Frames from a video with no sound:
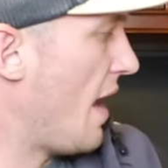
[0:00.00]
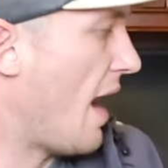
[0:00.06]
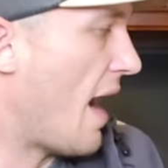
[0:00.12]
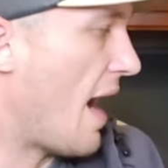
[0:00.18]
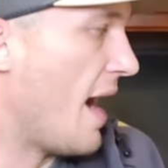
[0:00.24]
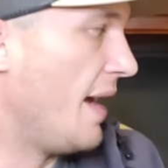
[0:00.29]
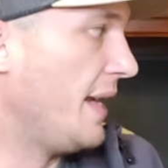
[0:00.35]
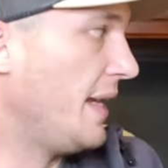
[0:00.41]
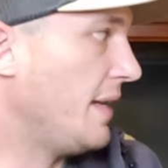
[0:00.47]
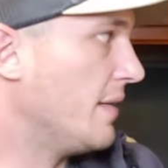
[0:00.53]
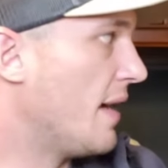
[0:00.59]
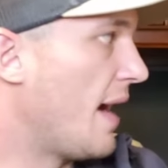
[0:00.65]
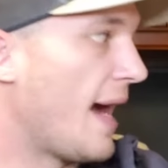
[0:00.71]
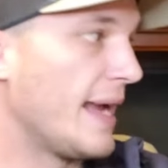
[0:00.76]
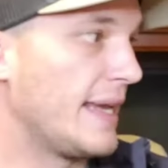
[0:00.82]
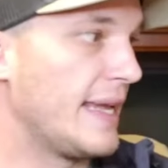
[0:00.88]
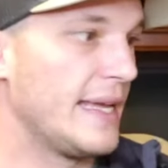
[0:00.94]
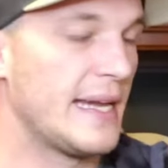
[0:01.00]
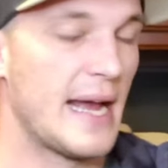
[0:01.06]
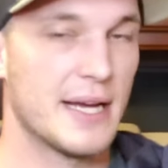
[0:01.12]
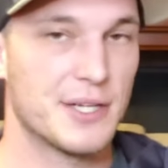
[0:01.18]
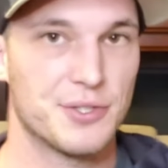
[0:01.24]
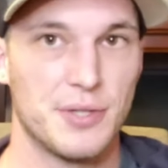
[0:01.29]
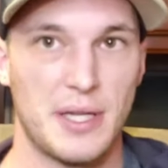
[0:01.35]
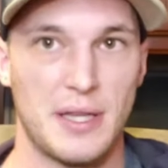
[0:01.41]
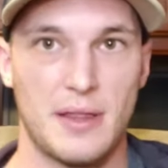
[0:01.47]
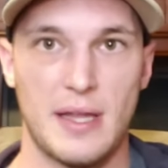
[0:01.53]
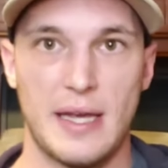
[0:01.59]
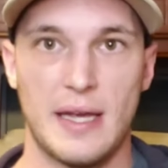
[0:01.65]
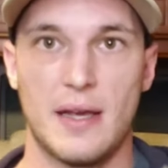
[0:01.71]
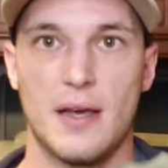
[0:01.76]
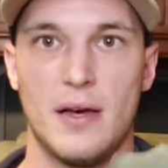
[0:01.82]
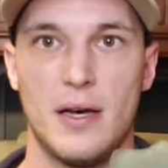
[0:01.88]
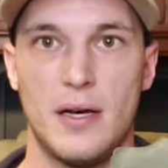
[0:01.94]
I can't actually
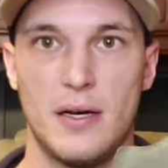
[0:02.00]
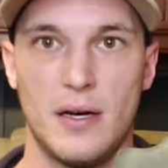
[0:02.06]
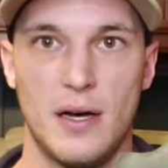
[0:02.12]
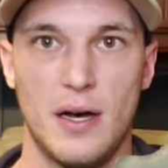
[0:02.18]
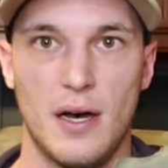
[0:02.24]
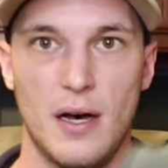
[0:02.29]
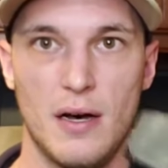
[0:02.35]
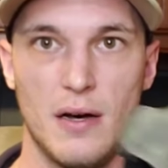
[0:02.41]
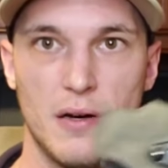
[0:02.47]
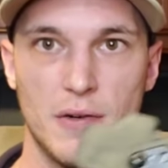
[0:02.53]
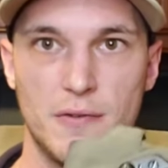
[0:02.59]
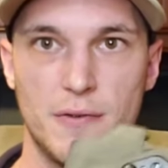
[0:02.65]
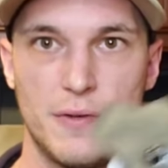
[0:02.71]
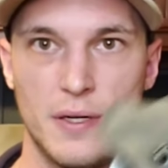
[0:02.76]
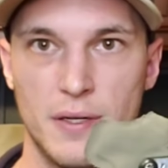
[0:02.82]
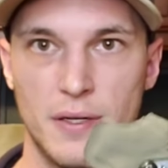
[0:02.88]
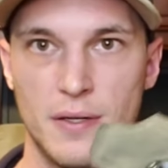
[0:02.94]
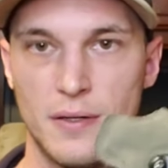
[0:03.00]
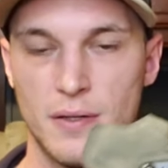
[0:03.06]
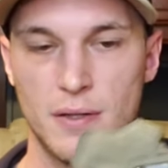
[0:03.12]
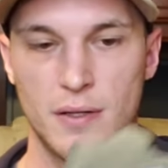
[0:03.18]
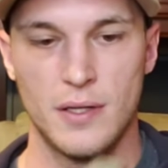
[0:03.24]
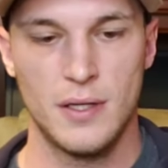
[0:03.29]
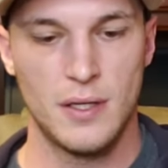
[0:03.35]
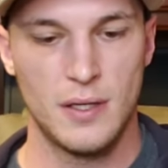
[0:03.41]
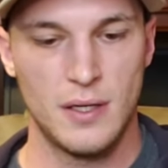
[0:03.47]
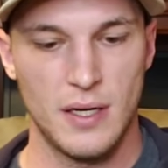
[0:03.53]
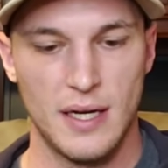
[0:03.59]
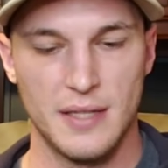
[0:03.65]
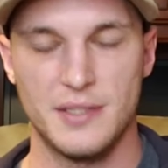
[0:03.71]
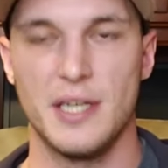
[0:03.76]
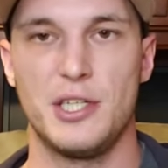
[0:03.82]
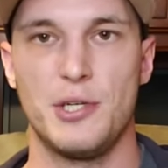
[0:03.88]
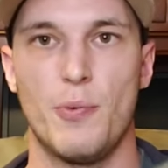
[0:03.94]
think of a
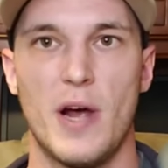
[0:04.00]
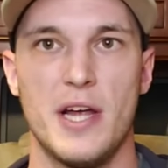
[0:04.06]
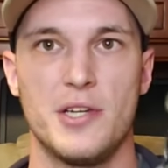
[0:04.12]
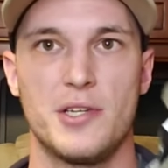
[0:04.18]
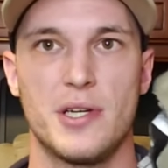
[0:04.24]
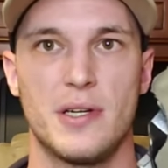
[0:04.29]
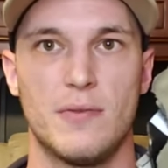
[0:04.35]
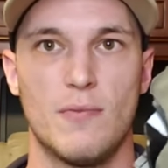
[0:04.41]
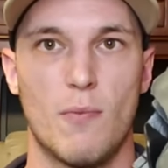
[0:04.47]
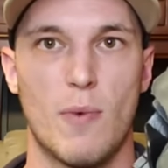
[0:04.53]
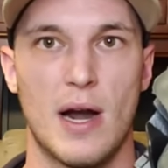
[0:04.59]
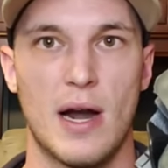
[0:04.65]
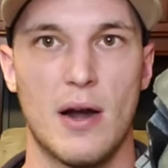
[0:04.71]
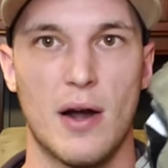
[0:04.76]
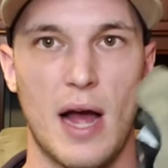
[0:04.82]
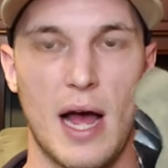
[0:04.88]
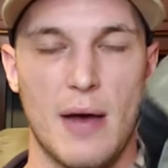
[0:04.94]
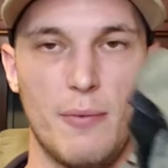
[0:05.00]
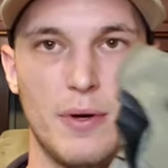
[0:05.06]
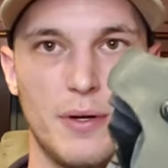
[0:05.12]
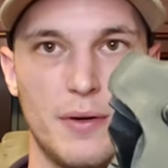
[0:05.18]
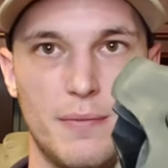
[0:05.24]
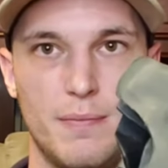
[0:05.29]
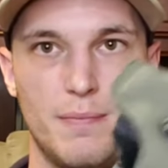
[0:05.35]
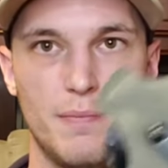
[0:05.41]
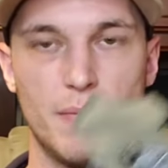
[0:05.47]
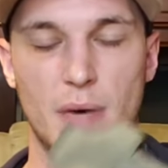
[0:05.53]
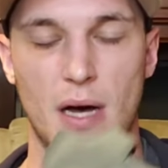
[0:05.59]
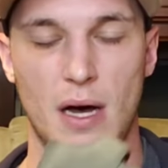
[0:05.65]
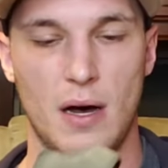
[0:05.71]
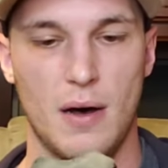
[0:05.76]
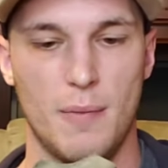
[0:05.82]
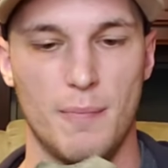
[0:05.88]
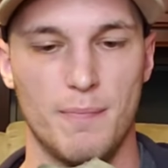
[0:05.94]
situation where I would
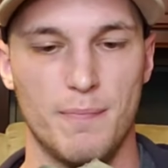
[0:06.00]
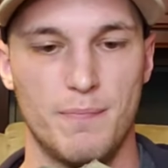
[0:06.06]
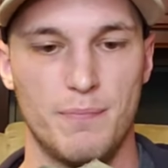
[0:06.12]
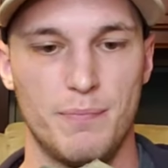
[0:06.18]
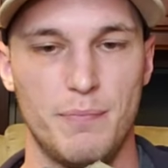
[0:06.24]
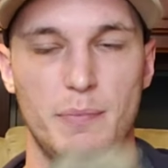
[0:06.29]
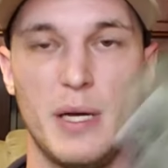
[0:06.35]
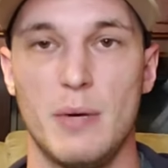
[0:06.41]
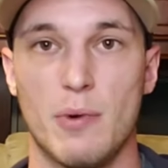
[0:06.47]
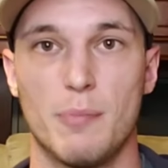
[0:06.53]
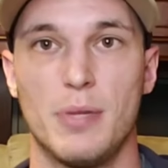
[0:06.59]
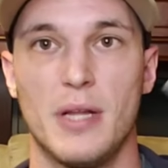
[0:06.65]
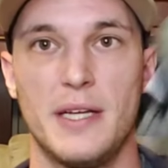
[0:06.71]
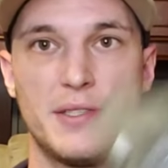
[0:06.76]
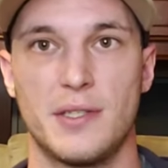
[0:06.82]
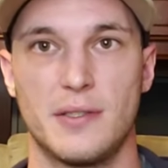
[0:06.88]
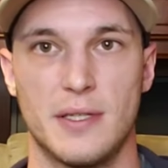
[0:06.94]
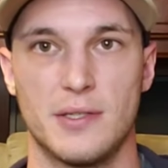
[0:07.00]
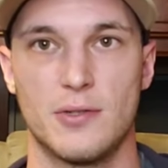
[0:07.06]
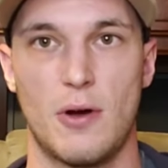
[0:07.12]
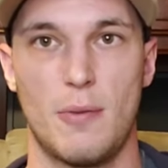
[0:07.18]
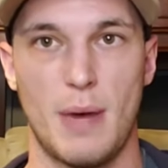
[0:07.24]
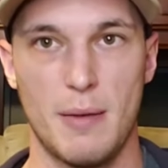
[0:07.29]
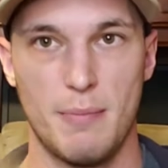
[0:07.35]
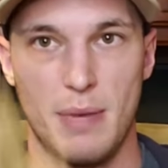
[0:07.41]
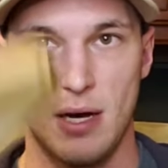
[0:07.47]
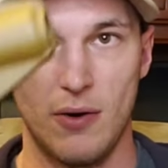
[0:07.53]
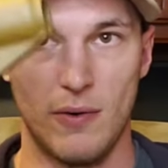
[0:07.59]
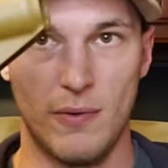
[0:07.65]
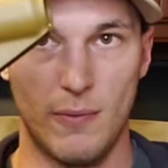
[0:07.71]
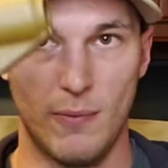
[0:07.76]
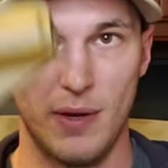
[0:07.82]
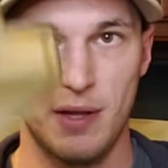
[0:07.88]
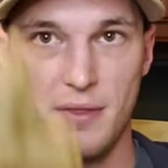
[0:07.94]
be replacing this on my belt
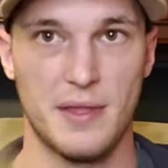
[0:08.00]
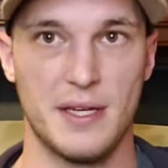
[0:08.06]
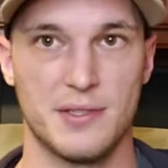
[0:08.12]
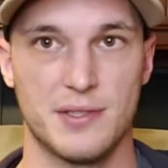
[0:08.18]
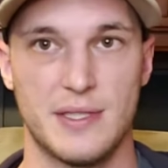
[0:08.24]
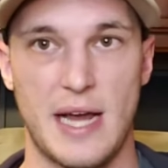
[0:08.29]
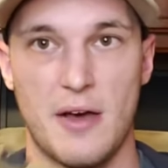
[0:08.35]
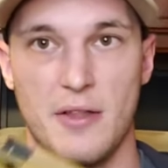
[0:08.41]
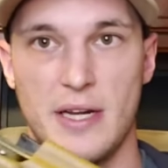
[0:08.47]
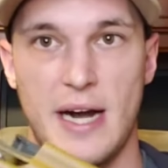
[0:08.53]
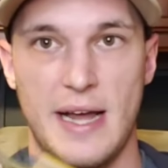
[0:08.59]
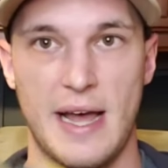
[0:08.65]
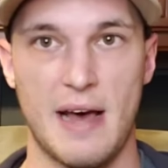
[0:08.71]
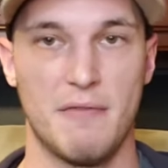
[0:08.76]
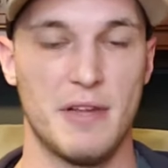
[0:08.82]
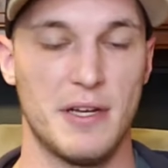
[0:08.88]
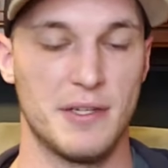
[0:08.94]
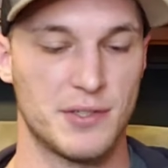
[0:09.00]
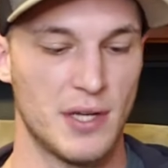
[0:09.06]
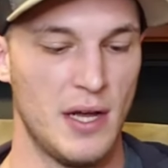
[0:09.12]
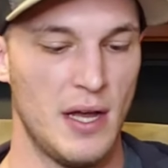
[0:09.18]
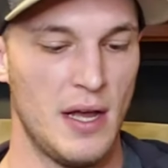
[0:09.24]
with this now that I have this.